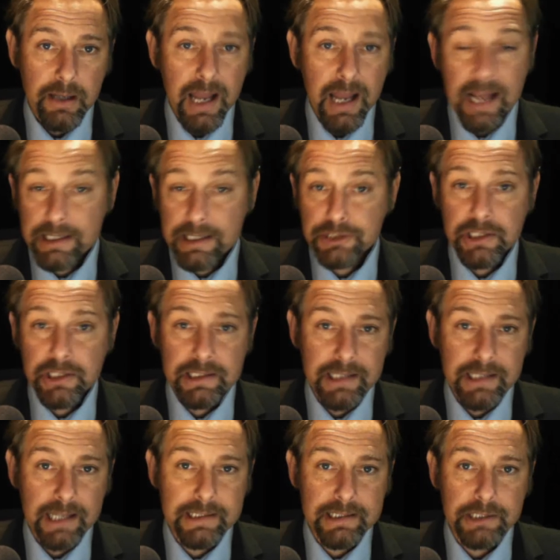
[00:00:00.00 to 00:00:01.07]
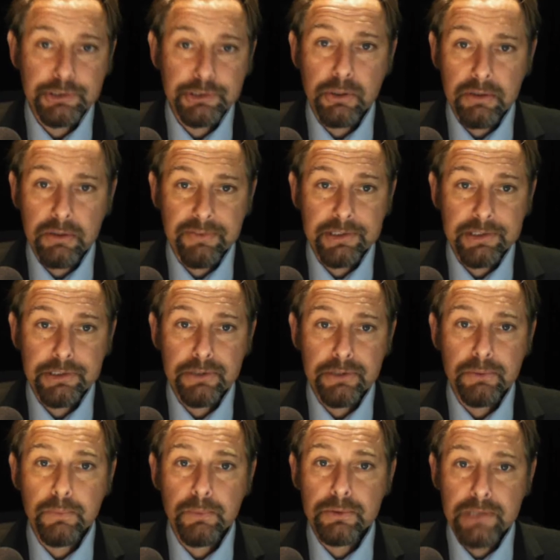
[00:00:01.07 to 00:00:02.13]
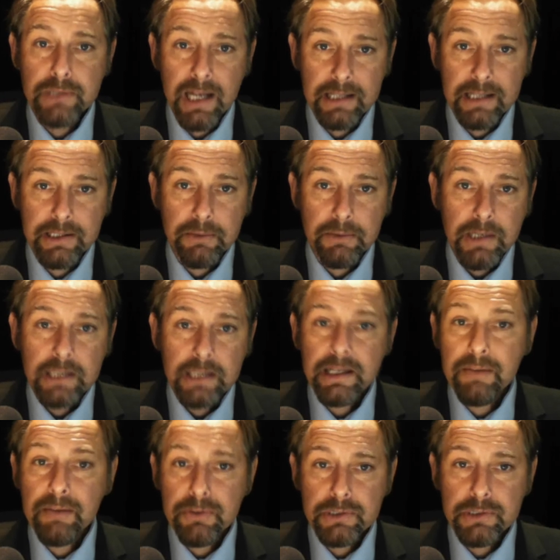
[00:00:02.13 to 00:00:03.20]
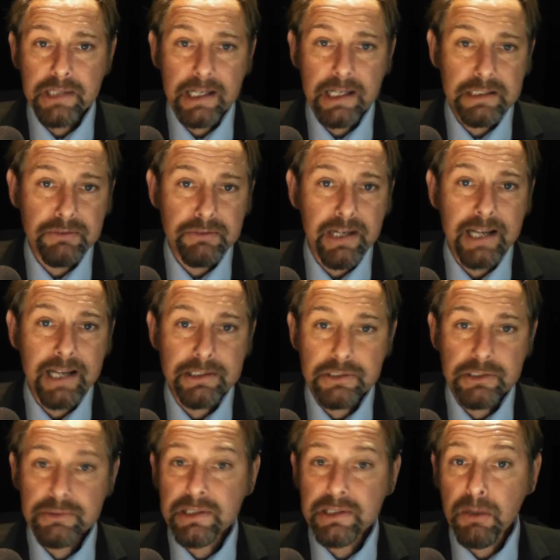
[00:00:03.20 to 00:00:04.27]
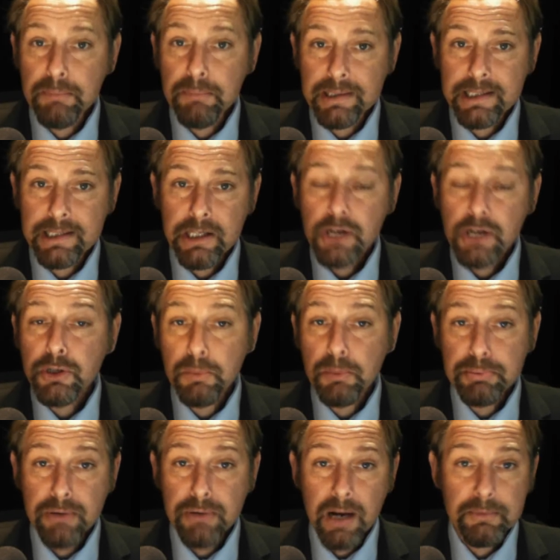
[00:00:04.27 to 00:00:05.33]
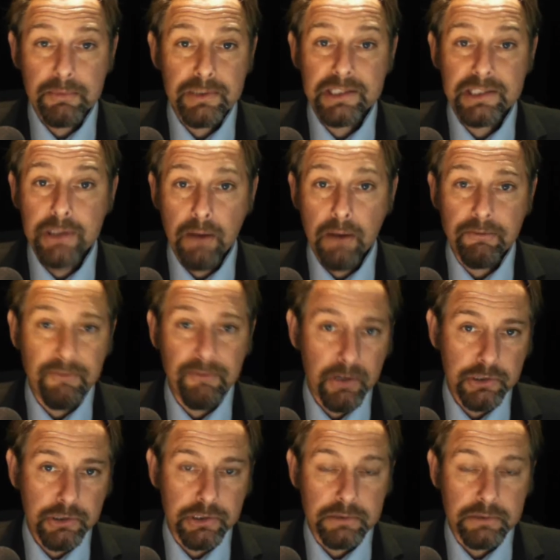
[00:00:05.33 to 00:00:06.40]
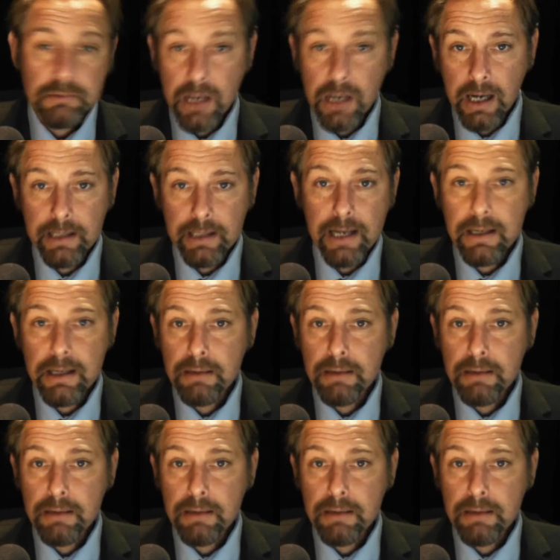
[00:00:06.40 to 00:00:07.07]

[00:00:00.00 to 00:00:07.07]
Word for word: Any GCSE geography student will tell you that if your secondary industries are missing, your primaries don't function, i.e.,